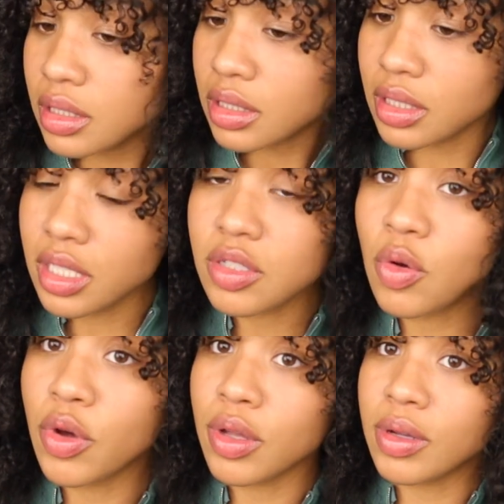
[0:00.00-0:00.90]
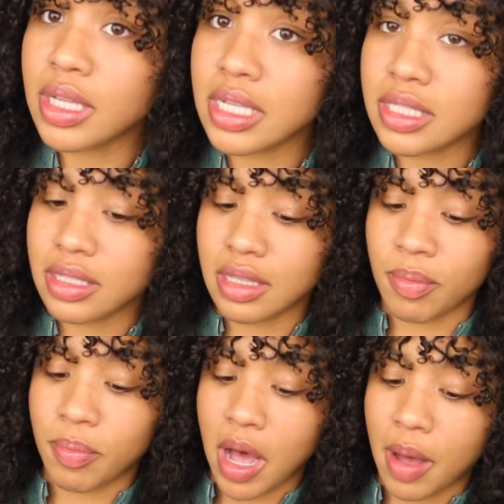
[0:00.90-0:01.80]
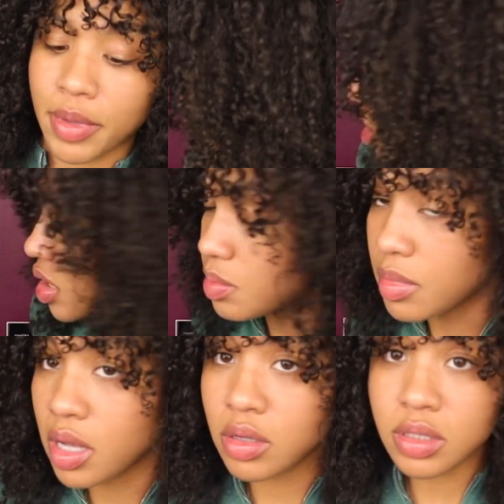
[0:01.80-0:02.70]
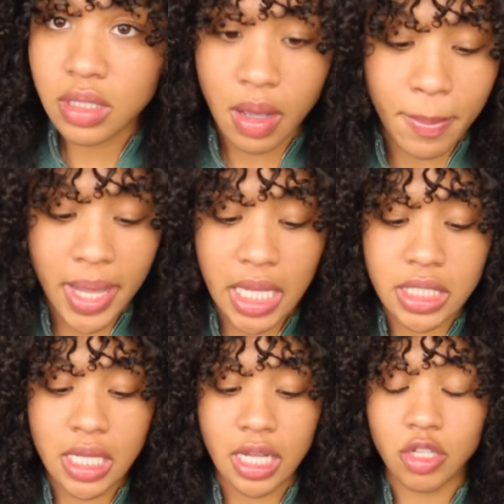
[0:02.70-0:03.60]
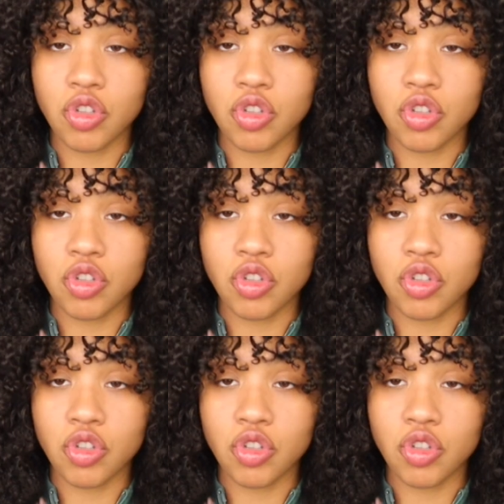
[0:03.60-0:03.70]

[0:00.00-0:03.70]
This oil is the bomb. It smells amazing and it's